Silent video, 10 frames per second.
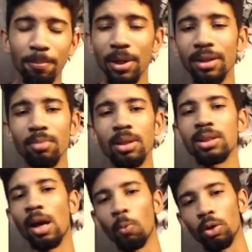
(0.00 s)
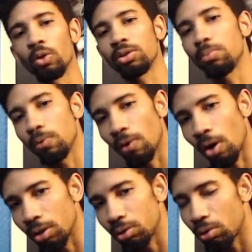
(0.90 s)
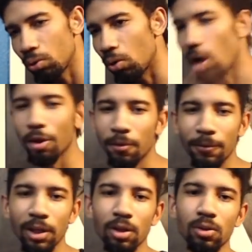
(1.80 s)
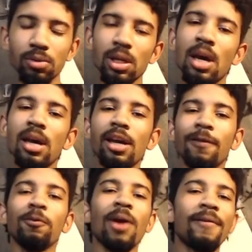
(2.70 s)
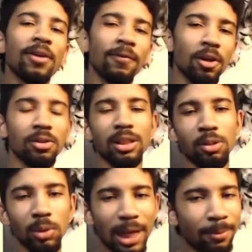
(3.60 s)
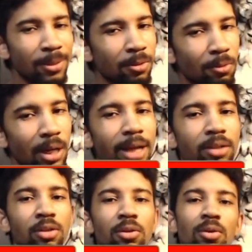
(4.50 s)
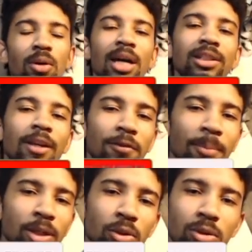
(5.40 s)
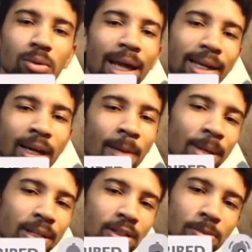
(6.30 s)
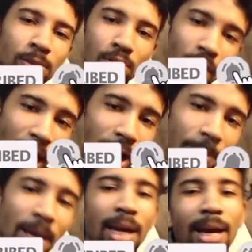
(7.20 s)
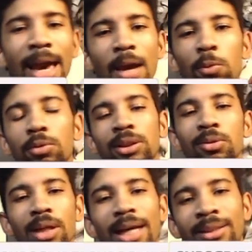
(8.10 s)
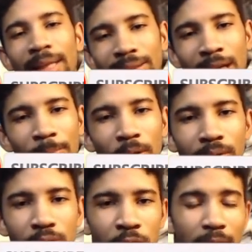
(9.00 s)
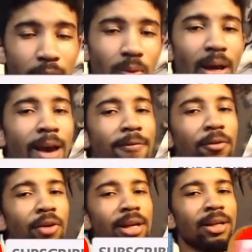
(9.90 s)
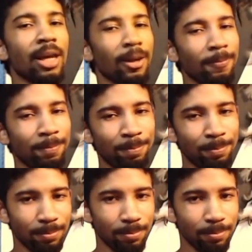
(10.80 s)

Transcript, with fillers: But in the meantime, we're going to move on to other videos. If you have any videos that you would like me to react to, definitely make sure to like, comment, subscribe. And we'll see you guys next time on the channel. Have a great day.